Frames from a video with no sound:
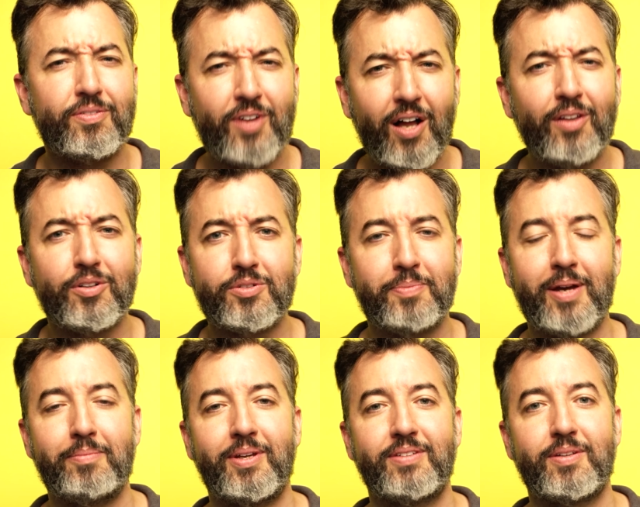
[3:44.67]
colors
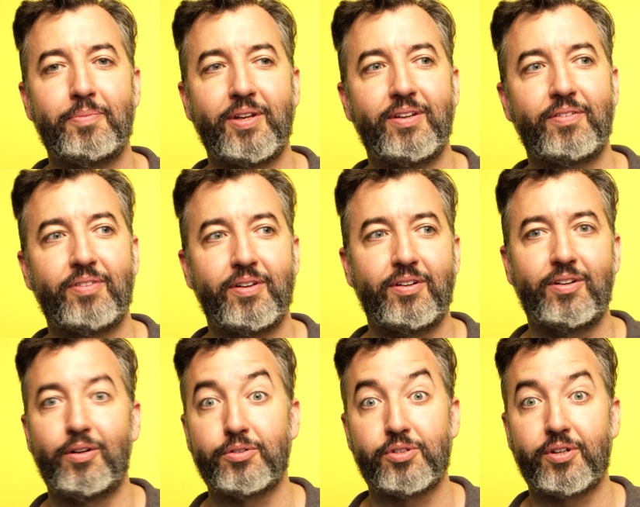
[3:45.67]
might mean something different
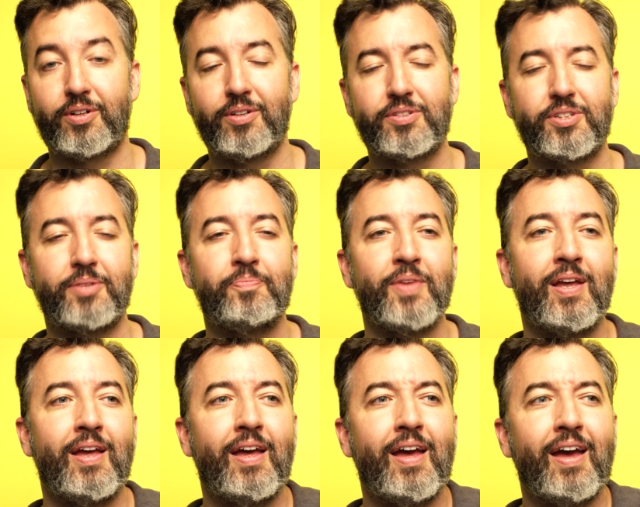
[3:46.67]
culture to culture.
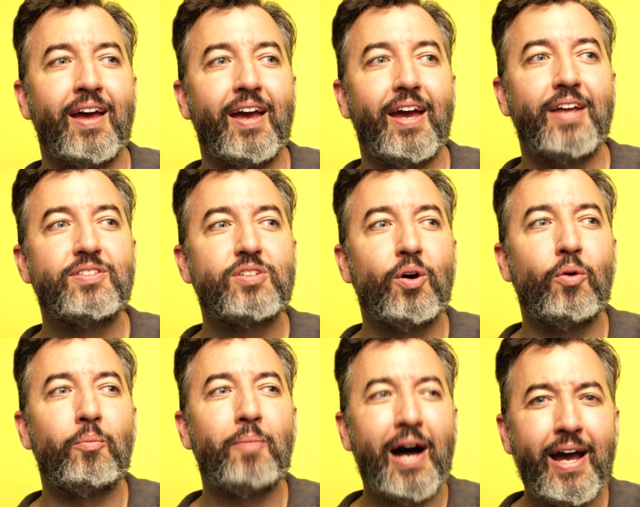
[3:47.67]
And
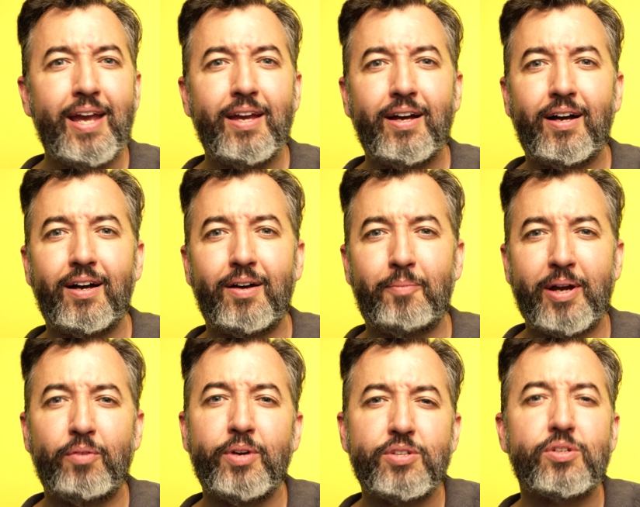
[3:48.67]
so
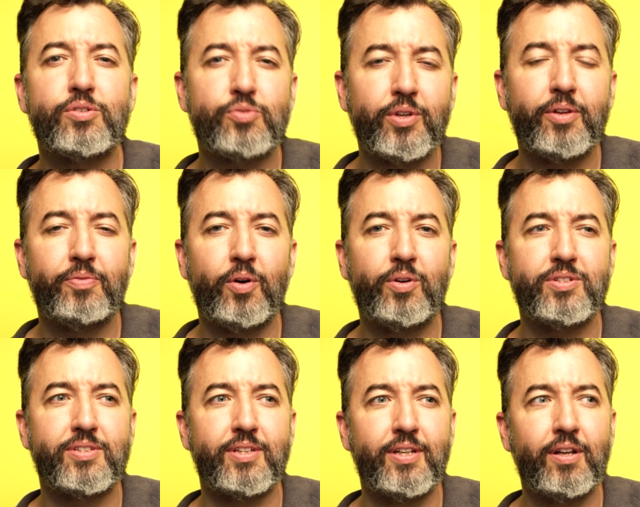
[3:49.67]
my research really
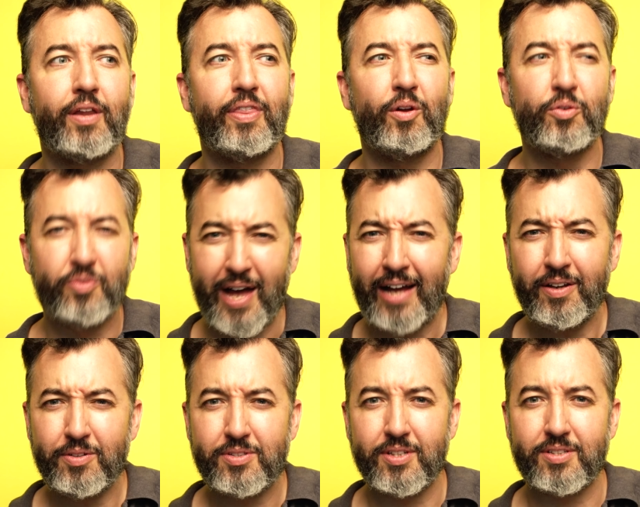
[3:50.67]
focused in on those
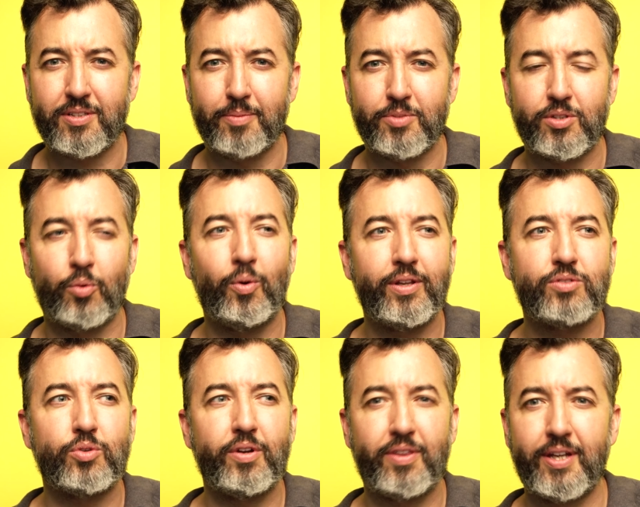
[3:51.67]
value systems. So what
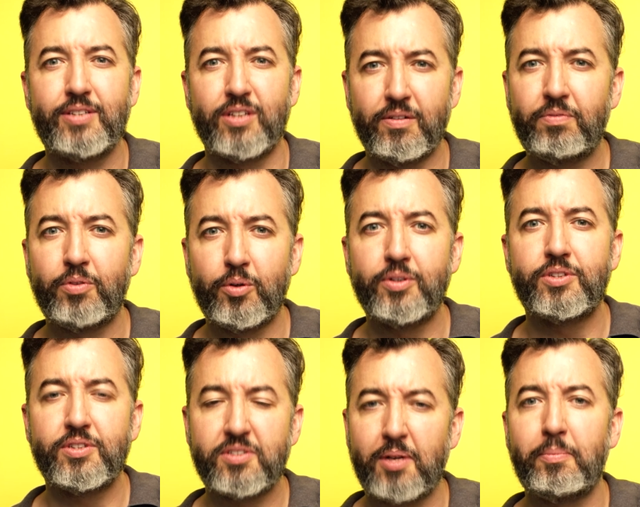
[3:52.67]
sort of things
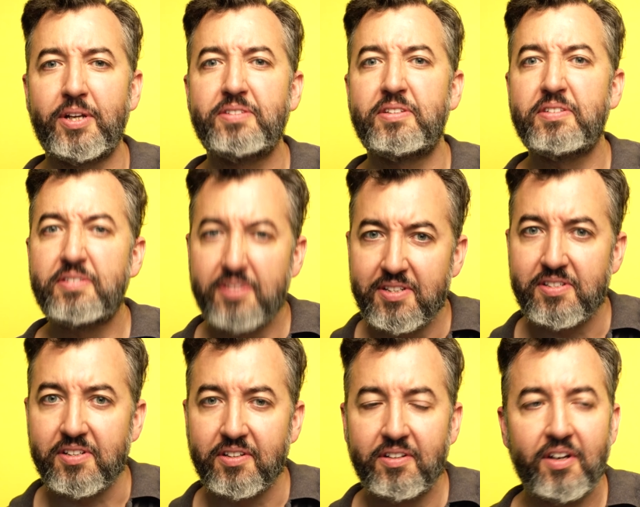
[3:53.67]
influences somebody's
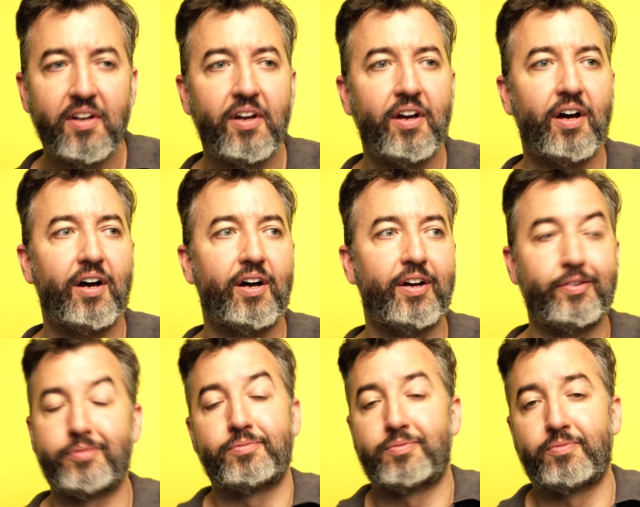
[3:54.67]
decision?
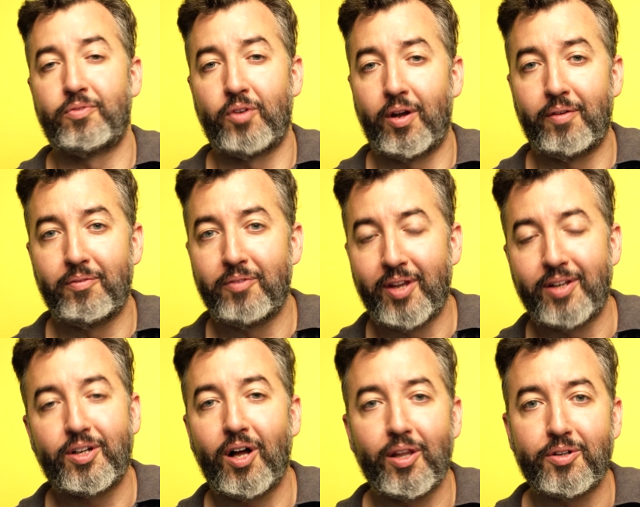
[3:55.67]

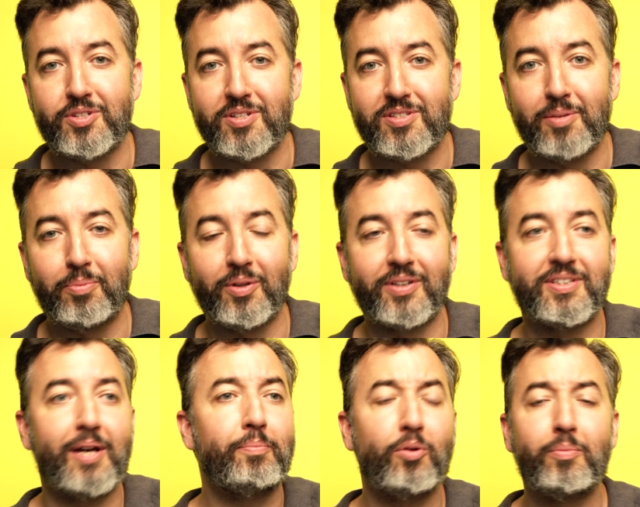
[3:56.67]
And color is a simple
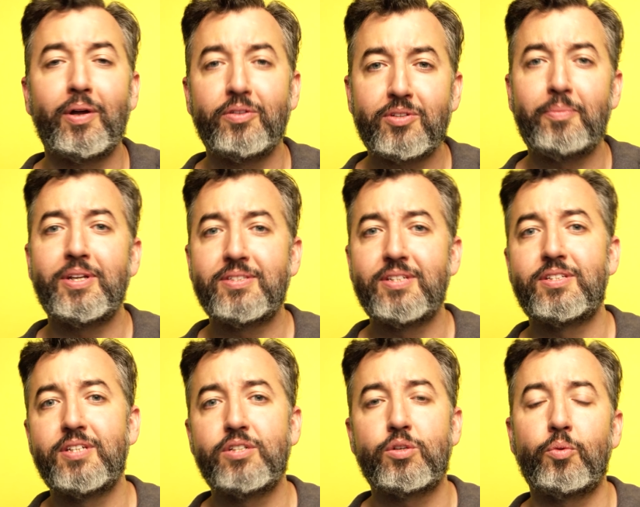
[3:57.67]
example, but somebody's
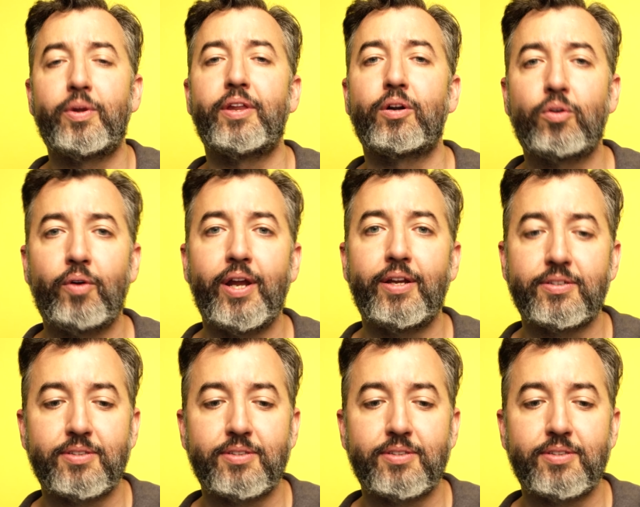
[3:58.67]
decision when they're creating